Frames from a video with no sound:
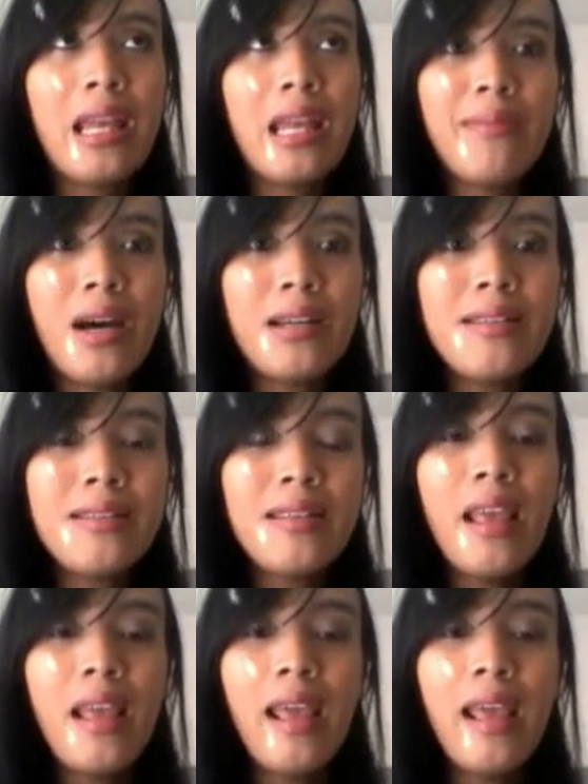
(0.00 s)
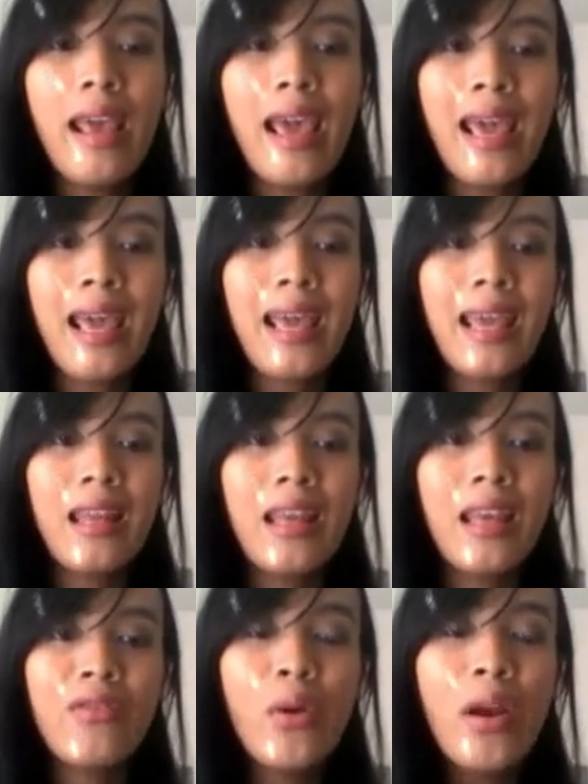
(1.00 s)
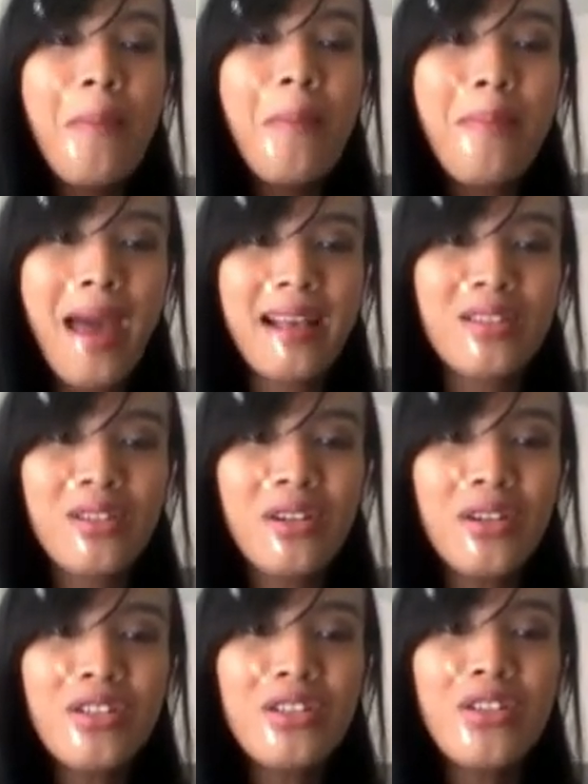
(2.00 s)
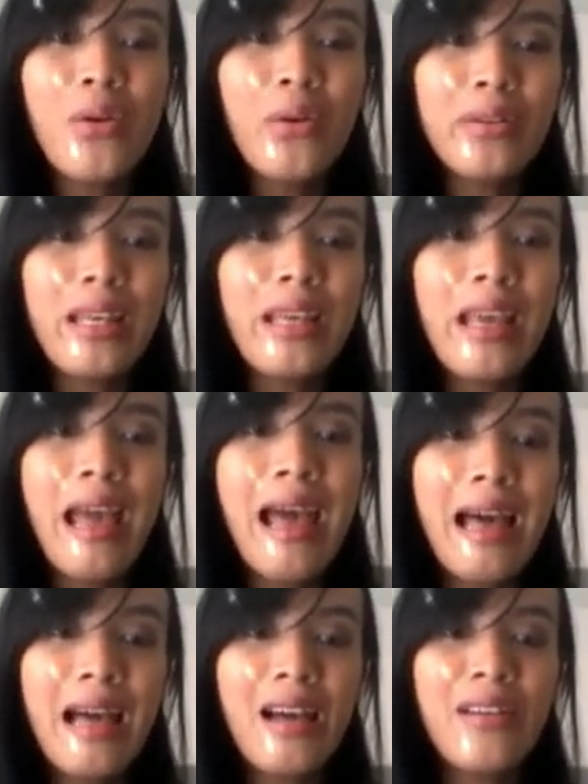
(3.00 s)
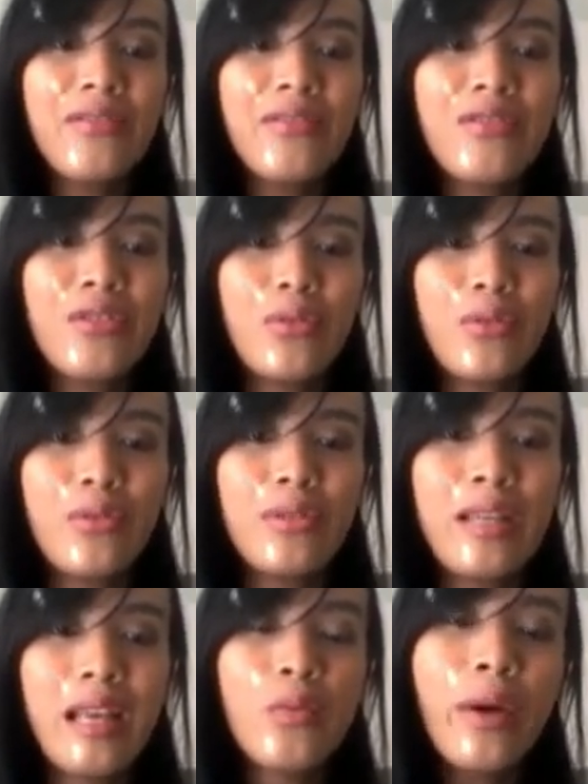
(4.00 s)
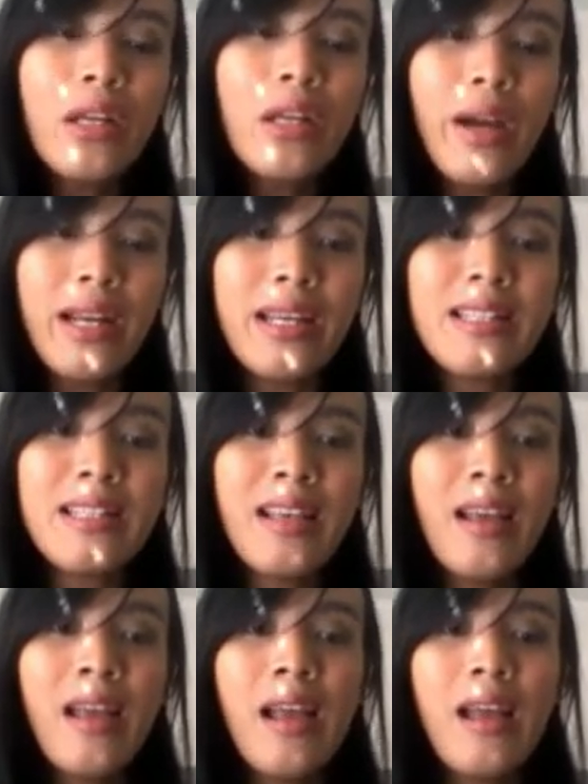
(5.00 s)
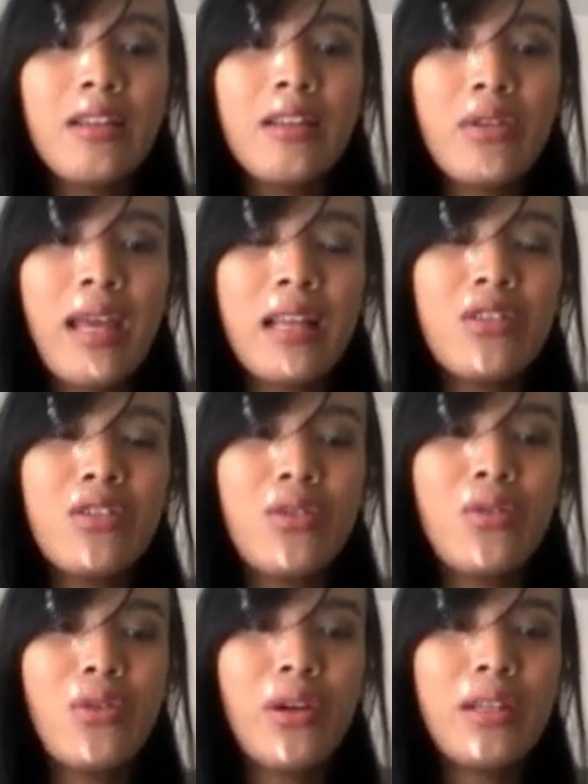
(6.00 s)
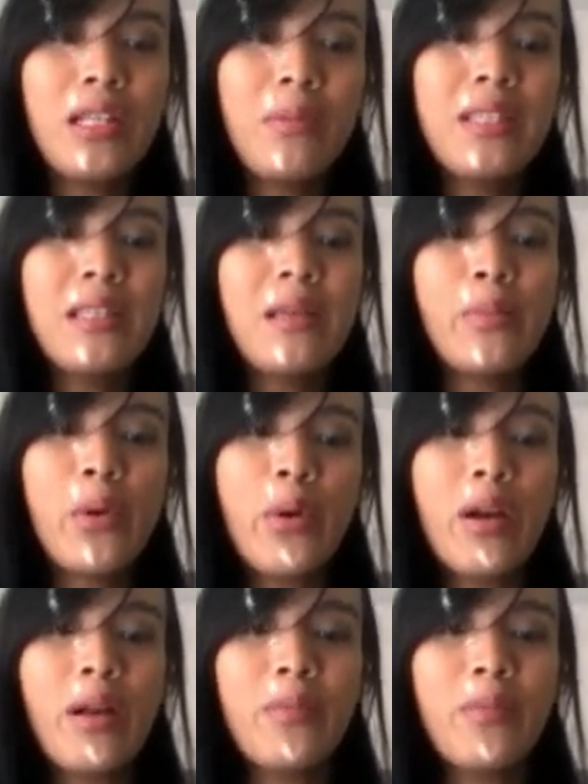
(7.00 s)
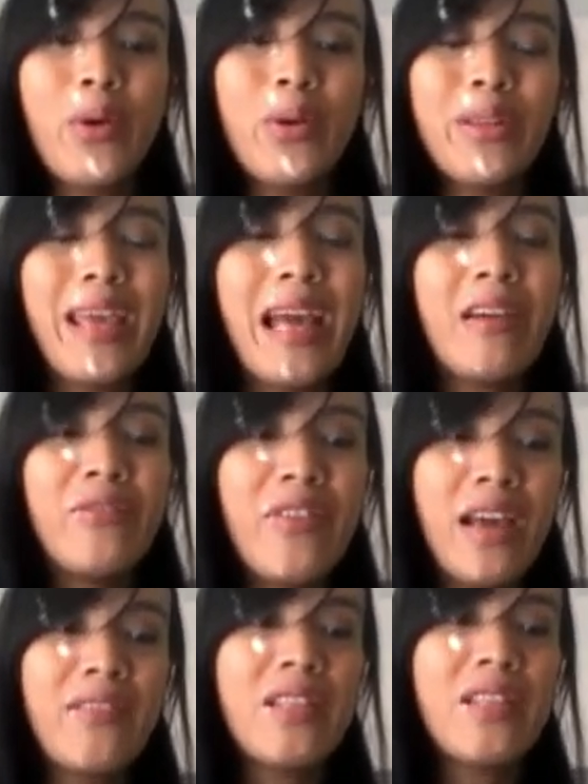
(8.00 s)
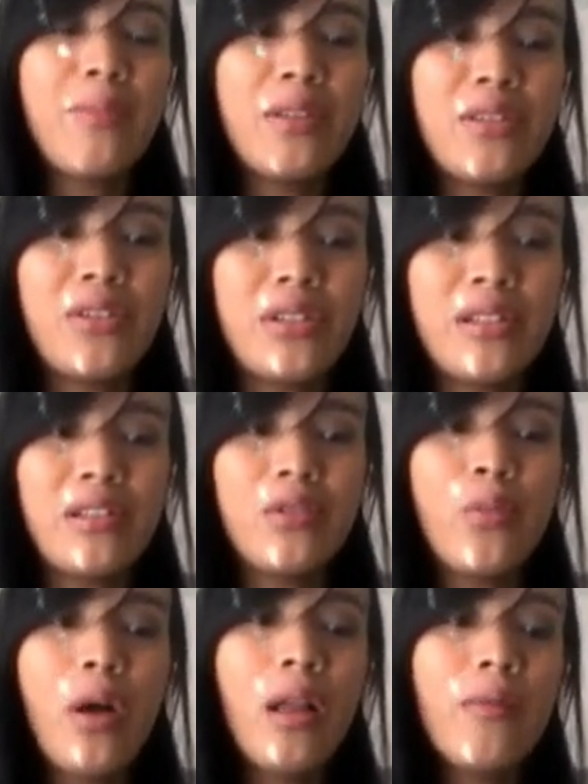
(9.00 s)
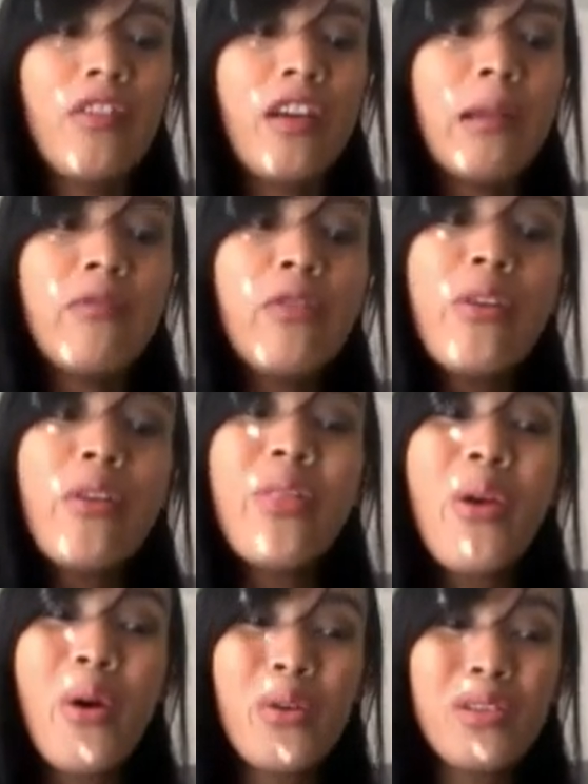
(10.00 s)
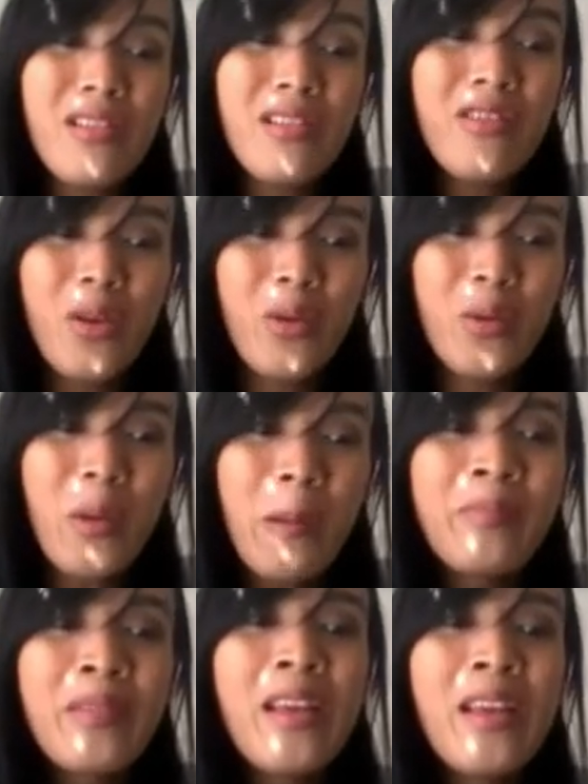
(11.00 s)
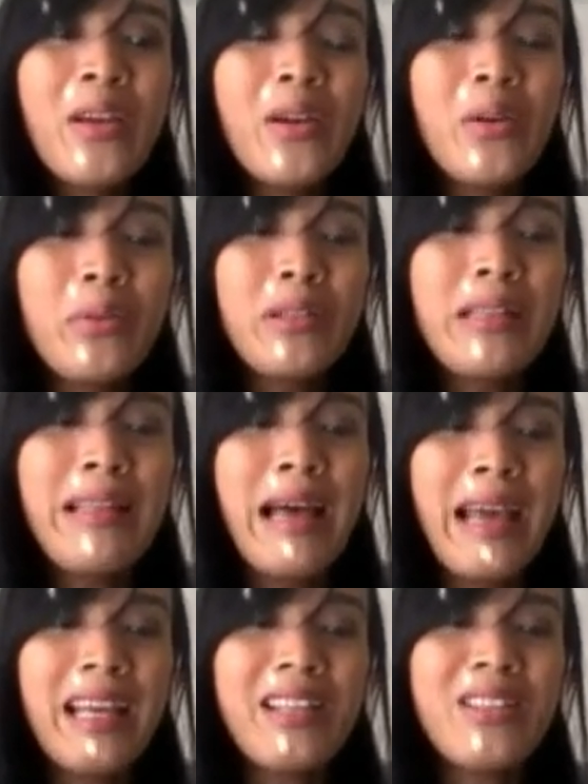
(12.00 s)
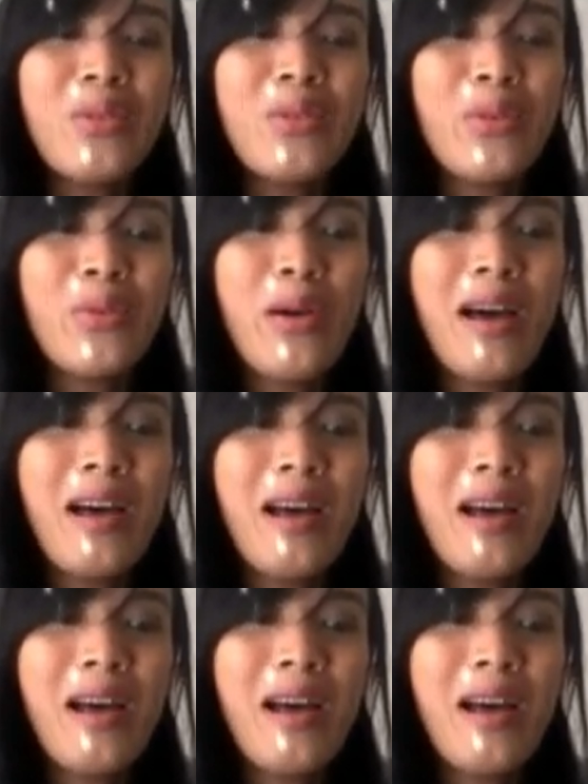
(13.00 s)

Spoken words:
months. And if you're a master's, you only have to take 20 credits to get to your DPT program. We only have 5 semesters as well. But for those of you who would like to